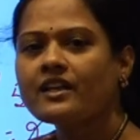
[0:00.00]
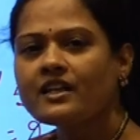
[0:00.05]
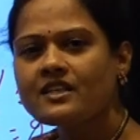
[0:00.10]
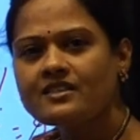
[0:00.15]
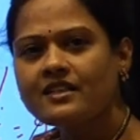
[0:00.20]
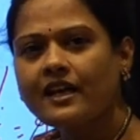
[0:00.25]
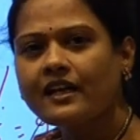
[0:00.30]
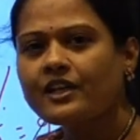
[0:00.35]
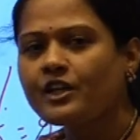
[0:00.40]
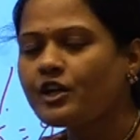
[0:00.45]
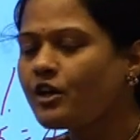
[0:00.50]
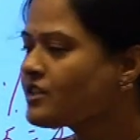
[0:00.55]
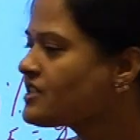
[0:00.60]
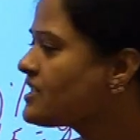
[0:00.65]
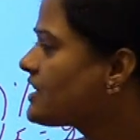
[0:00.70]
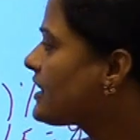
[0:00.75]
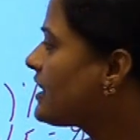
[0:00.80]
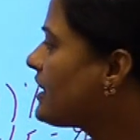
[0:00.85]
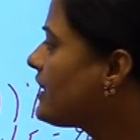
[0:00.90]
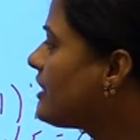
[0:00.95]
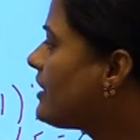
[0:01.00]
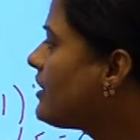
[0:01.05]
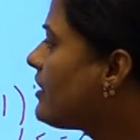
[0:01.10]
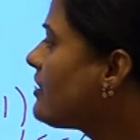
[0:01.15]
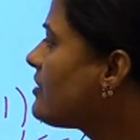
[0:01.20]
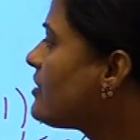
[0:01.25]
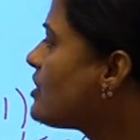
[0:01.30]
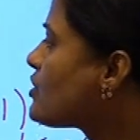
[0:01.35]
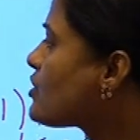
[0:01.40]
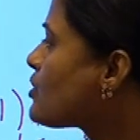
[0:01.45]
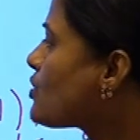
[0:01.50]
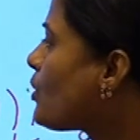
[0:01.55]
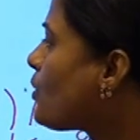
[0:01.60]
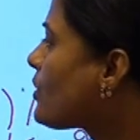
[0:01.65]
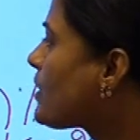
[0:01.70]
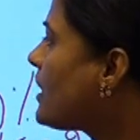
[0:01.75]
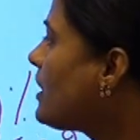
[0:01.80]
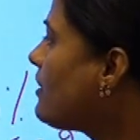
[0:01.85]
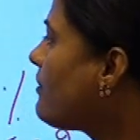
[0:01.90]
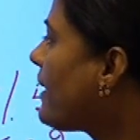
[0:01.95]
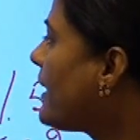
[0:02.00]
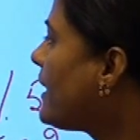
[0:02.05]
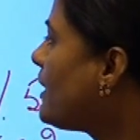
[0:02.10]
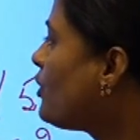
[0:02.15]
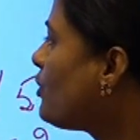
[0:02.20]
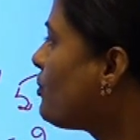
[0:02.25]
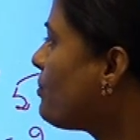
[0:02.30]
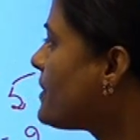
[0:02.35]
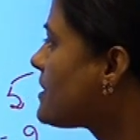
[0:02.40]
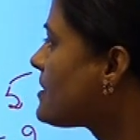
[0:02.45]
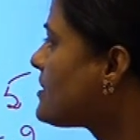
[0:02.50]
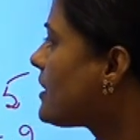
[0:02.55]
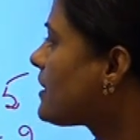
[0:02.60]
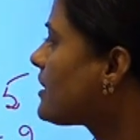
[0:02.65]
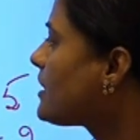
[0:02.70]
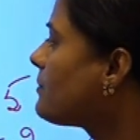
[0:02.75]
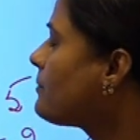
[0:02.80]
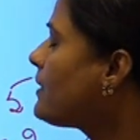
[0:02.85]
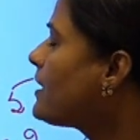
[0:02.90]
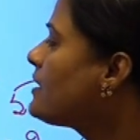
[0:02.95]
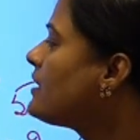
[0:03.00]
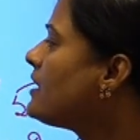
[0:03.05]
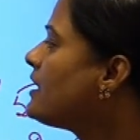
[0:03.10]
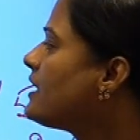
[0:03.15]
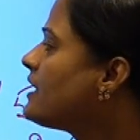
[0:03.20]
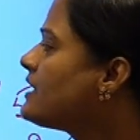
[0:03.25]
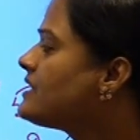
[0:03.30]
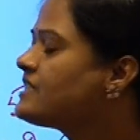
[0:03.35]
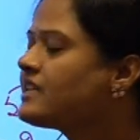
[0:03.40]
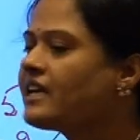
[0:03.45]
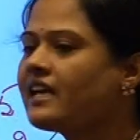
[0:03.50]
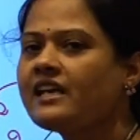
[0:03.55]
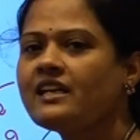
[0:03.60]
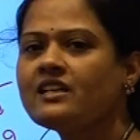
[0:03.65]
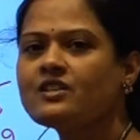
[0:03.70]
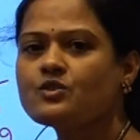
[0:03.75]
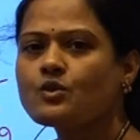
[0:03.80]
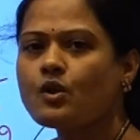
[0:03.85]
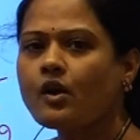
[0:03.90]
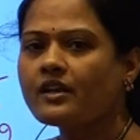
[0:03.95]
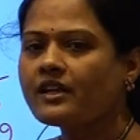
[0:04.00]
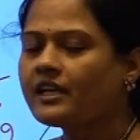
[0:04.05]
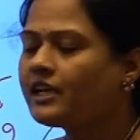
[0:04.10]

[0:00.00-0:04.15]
is that you are checking here? This total while loop is nothing but J is not